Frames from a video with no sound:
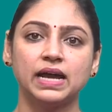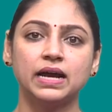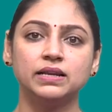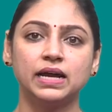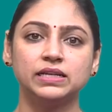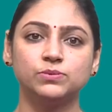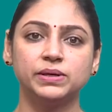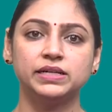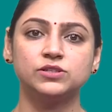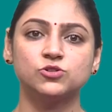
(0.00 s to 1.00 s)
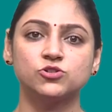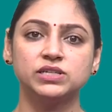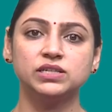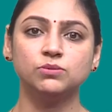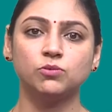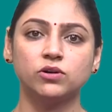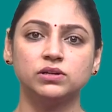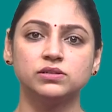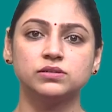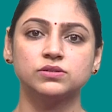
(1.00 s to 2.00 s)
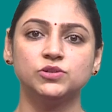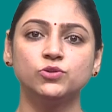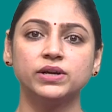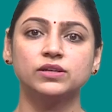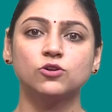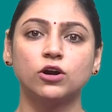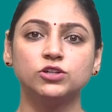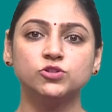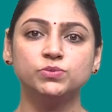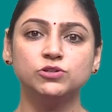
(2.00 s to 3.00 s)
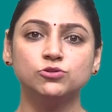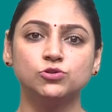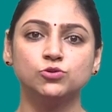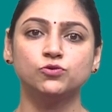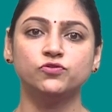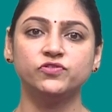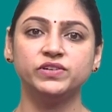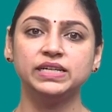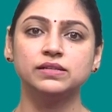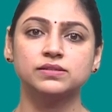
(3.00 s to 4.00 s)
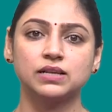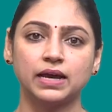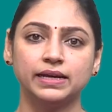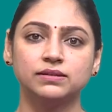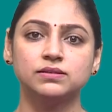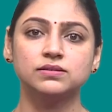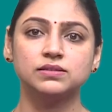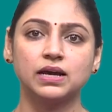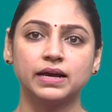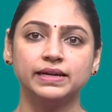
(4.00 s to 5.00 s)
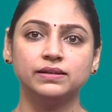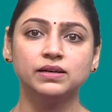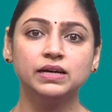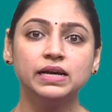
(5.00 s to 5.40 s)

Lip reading: and animate 3D models, you can contribute to fields like design,